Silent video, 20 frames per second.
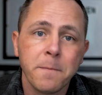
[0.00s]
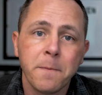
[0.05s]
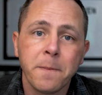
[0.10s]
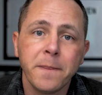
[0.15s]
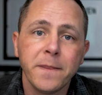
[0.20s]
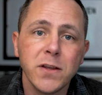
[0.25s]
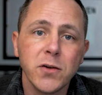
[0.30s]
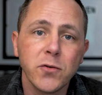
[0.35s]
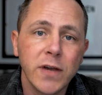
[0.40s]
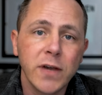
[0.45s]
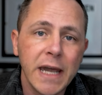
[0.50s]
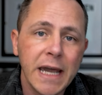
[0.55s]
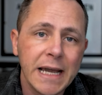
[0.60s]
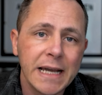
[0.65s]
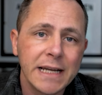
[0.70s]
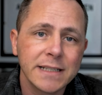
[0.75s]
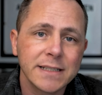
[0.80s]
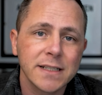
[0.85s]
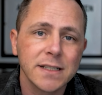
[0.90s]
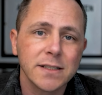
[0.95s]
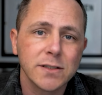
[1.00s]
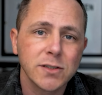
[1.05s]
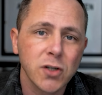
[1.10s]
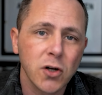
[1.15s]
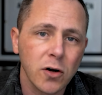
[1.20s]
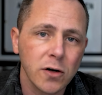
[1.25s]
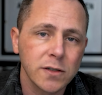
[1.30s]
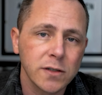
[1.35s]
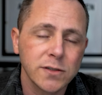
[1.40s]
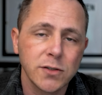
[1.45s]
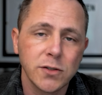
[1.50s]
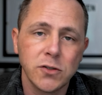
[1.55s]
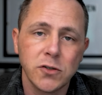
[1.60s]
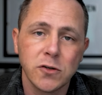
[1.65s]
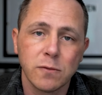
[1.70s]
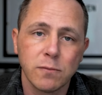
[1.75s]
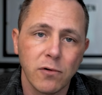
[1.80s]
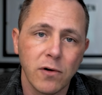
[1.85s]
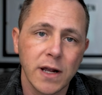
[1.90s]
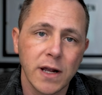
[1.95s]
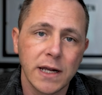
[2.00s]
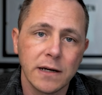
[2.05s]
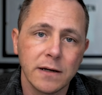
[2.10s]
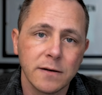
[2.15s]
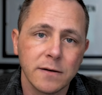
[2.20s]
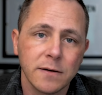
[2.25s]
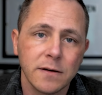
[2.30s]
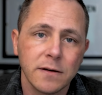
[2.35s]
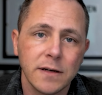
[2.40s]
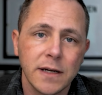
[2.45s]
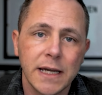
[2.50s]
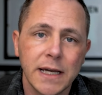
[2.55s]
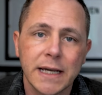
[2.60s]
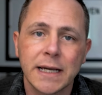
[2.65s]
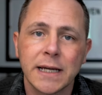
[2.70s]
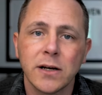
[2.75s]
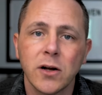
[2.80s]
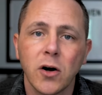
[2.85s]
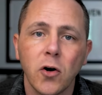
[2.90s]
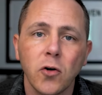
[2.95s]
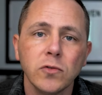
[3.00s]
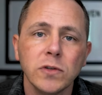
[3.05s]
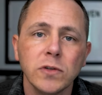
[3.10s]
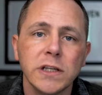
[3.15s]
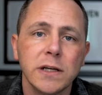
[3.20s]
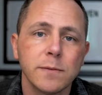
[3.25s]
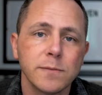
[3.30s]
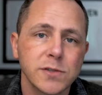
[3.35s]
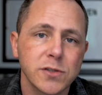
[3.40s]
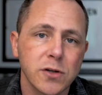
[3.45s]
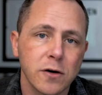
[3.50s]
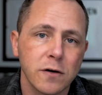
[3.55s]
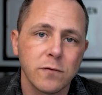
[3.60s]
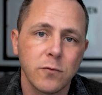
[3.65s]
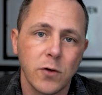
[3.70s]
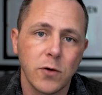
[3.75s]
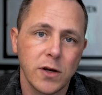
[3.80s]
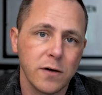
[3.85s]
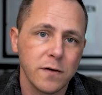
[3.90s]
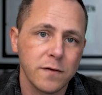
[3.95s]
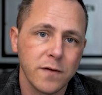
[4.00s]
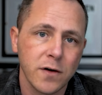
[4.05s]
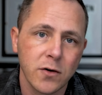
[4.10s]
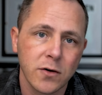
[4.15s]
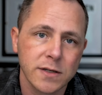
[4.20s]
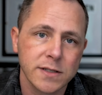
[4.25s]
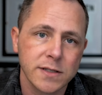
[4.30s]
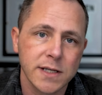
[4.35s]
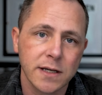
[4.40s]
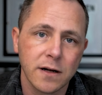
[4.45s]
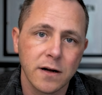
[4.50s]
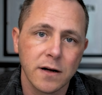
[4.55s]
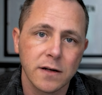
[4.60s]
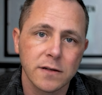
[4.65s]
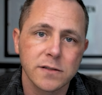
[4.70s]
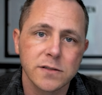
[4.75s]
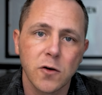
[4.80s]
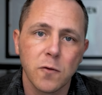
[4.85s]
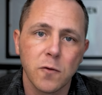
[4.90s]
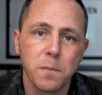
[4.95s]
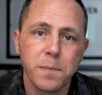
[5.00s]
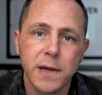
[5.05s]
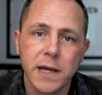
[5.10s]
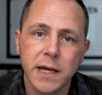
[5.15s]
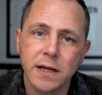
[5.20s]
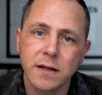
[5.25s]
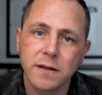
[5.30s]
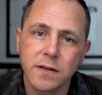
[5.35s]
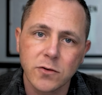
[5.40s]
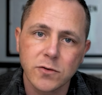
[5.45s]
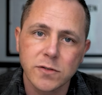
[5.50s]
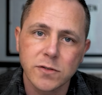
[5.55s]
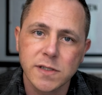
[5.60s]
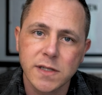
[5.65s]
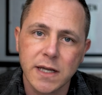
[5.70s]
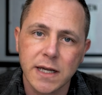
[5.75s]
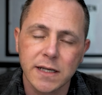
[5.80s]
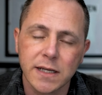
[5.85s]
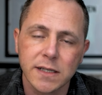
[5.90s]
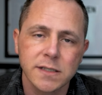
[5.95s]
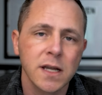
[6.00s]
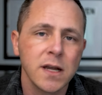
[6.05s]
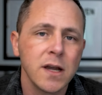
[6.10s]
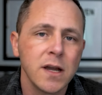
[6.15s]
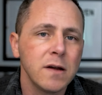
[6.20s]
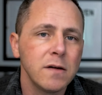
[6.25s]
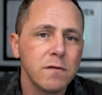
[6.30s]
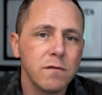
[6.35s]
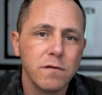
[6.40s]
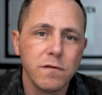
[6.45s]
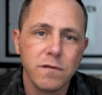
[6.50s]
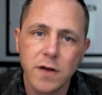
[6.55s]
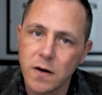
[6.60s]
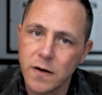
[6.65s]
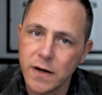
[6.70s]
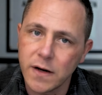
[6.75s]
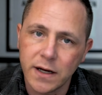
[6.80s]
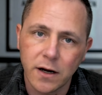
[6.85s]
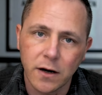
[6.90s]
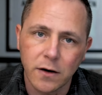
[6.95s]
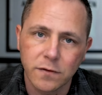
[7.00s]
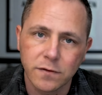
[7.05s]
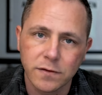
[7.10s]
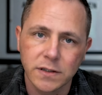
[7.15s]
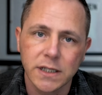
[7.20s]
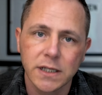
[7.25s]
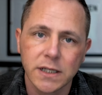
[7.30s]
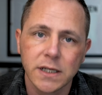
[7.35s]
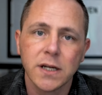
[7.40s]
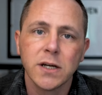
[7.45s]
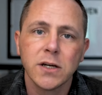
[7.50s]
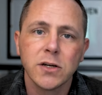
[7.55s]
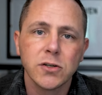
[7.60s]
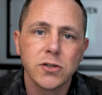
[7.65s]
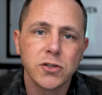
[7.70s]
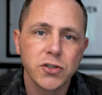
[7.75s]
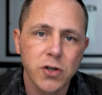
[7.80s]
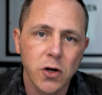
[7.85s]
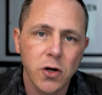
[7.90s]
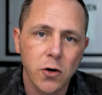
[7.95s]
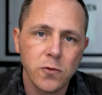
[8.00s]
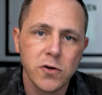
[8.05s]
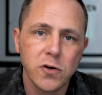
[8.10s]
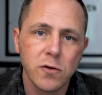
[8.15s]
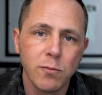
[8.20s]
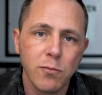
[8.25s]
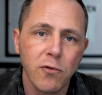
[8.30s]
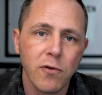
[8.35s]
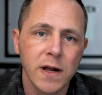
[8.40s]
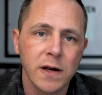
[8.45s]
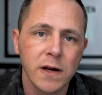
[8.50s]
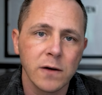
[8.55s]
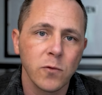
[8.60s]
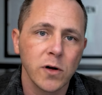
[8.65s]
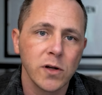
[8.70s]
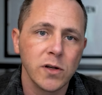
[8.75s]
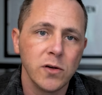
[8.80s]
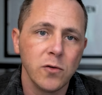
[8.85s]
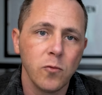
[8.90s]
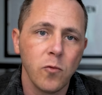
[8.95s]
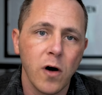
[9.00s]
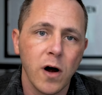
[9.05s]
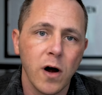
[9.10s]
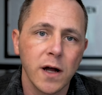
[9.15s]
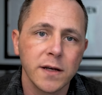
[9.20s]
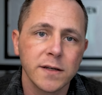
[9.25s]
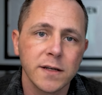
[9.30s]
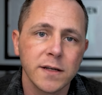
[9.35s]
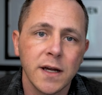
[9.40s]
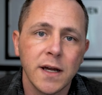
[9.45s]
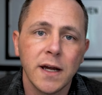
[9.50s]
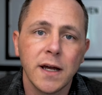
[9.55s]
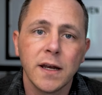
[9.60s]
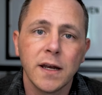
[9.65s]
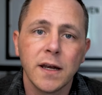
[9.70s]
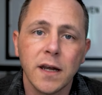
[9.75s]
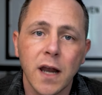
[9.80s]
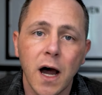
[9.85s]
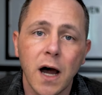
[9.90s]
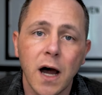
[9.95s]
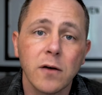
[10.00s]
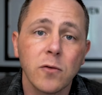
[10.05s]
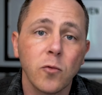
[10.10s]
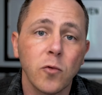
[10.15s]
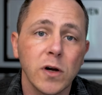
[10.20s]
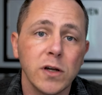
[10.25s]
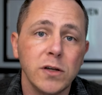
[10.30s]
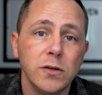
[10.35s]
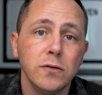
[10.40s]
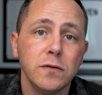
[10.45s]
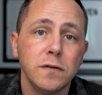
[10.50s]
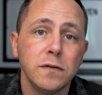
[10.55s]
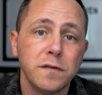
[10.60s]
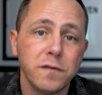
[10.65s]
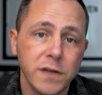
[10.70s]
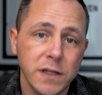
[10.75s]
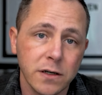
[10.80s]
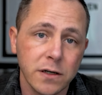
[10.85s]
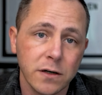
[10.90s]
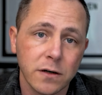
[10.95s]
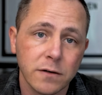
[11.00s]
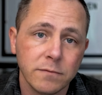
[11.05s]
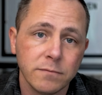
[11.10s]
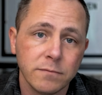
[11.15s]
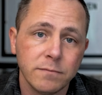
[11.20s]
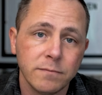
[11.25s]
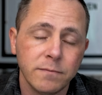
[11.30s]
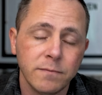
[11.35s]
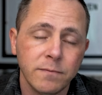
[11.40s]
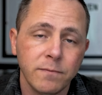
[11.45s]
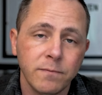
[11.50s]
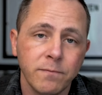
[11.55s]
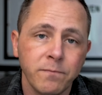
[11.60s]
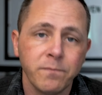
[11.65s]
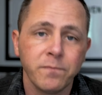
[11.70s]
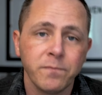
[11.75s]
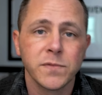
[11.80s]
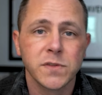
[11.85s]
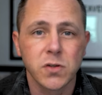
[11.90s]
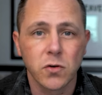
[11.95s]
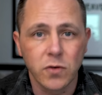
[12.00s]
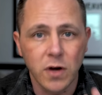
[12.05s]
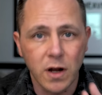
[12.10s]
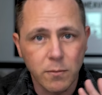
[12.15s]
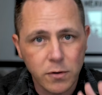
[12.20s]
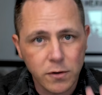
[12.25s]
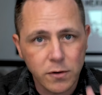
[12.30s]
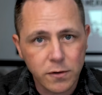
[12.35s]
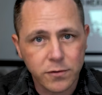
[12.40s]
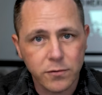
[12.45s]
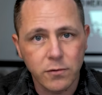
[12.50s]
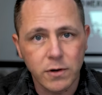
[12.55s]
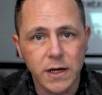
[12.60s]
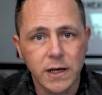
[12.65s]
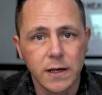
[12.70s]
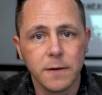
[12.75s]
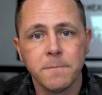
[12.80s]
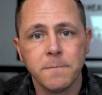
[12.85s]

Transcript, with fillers: you can't talk to your brain. It can only observe what you're focusing on. So pick those things very carefully. Show your brain what you want, not what you fear. So number three,